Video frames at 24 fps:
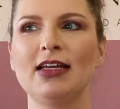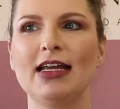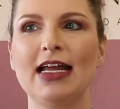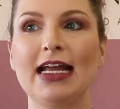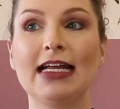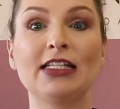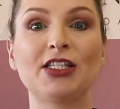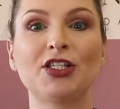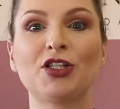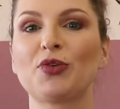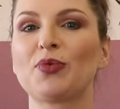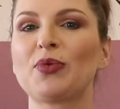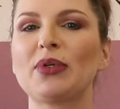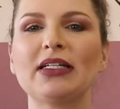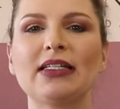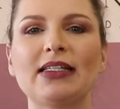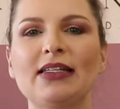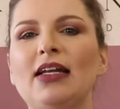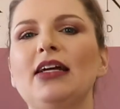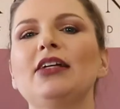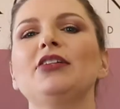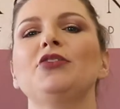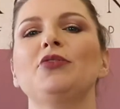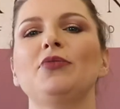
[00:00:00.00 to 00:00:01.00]
It's the
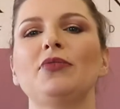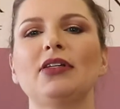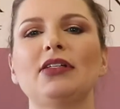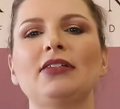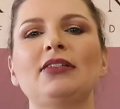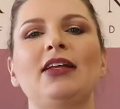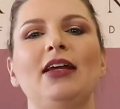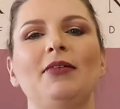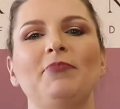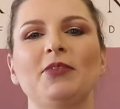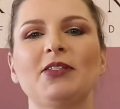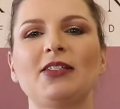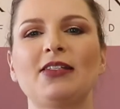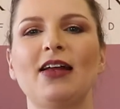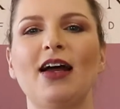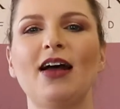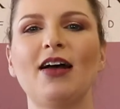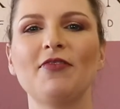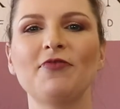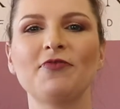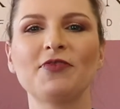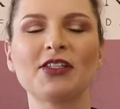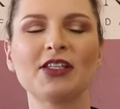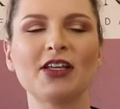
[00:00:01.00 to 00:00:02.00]
reason I do this type of
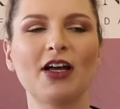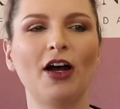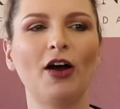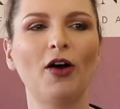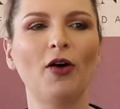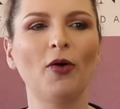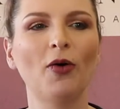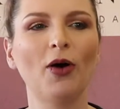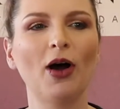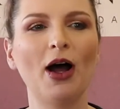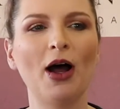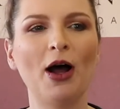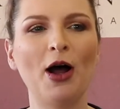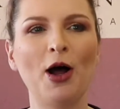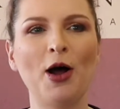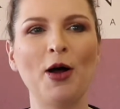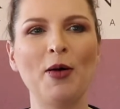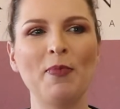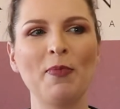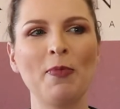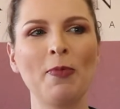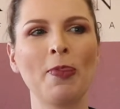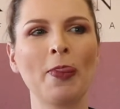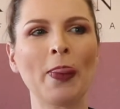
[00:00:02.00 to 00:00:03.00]
stuff. So
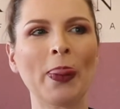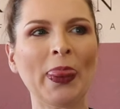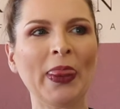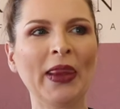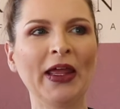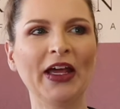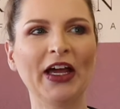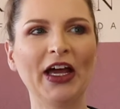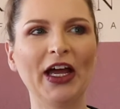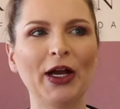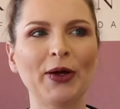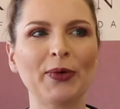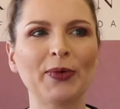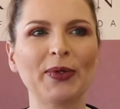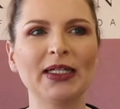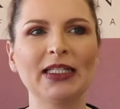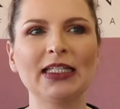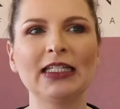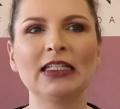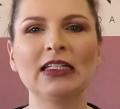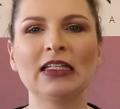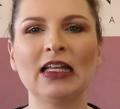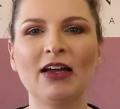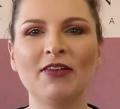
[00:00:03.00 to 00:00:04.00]
I
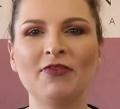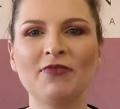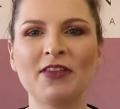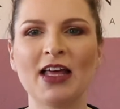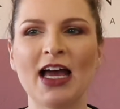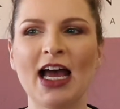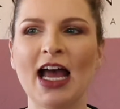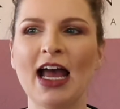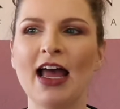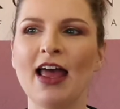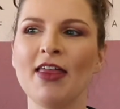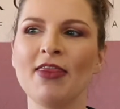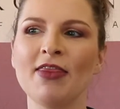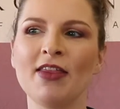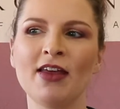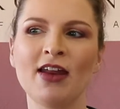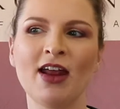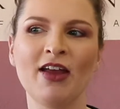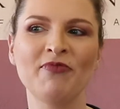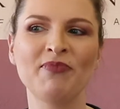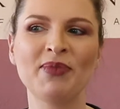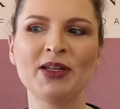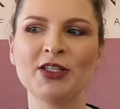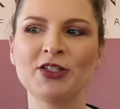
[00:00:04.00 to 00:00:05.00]
really love that. And then
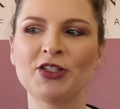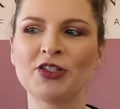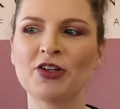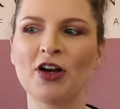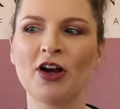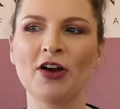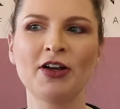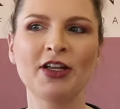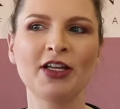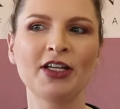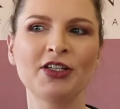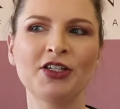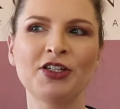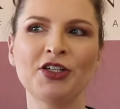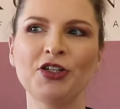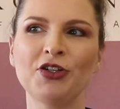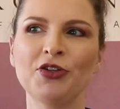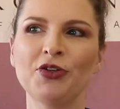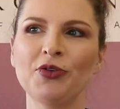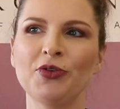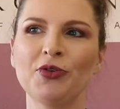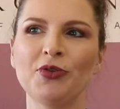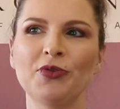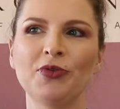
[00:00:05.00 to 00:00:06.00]
I've been starting
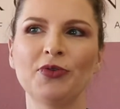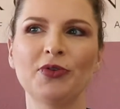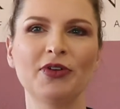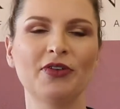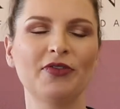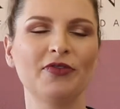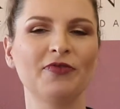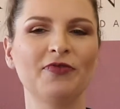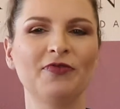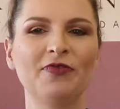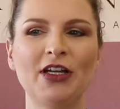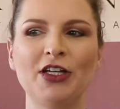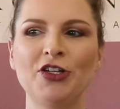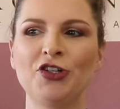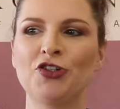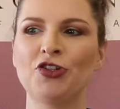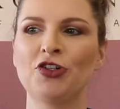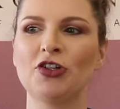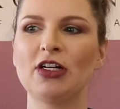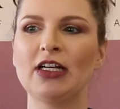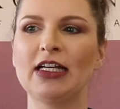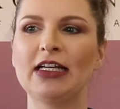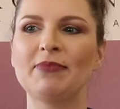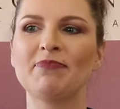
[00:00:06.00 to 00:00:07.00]
to
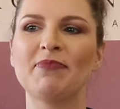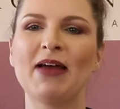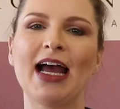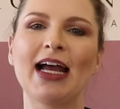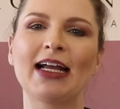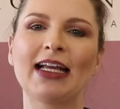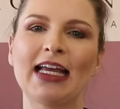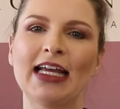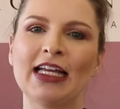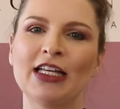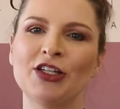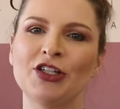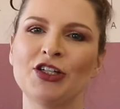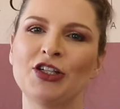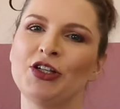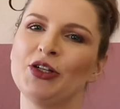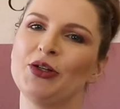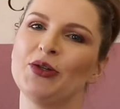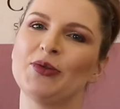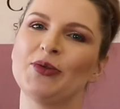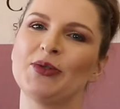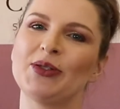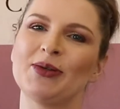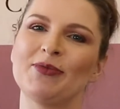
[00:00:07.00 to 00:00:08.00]
venturing back
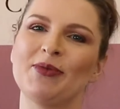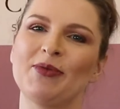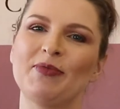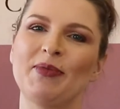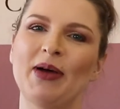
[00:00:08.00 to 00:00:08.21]
into some of